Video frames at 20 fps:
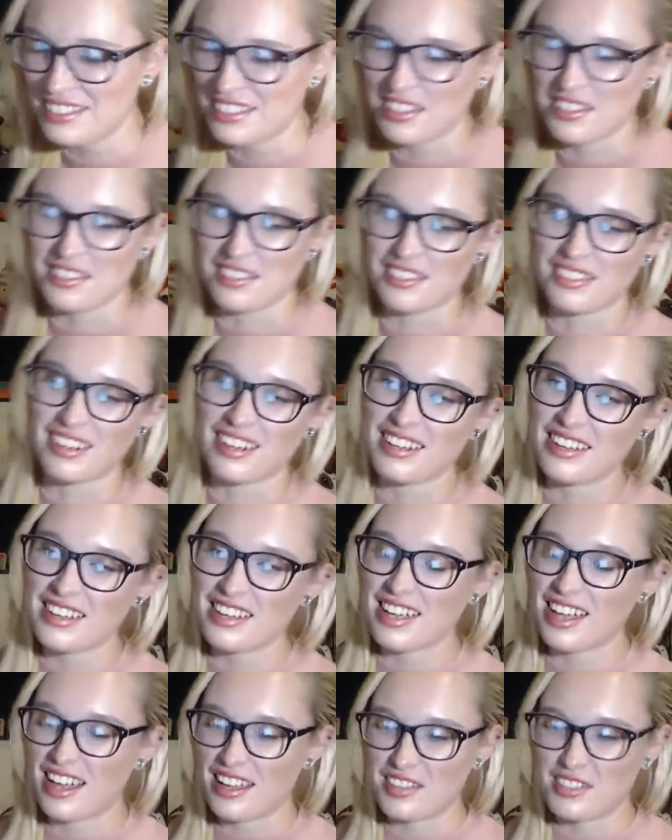so
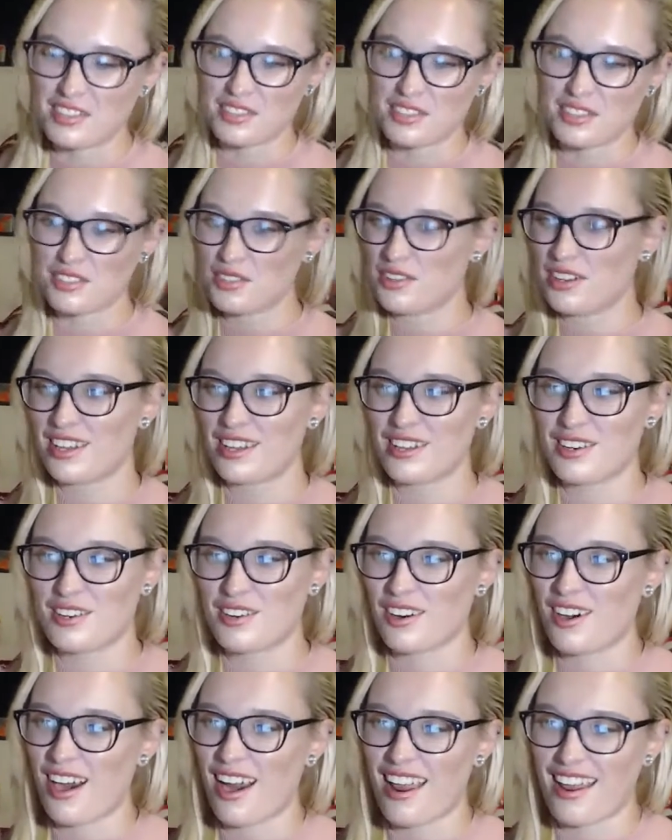you're doing it
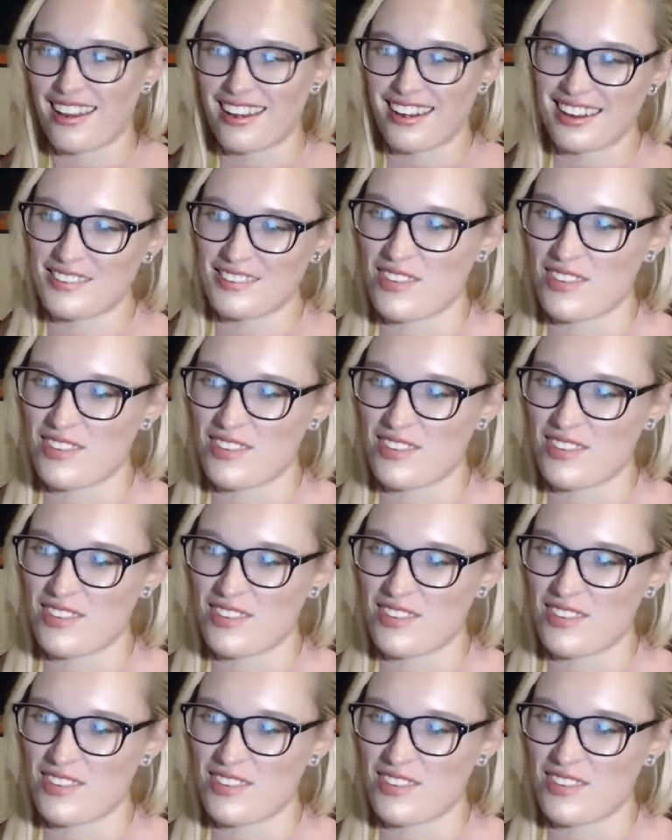great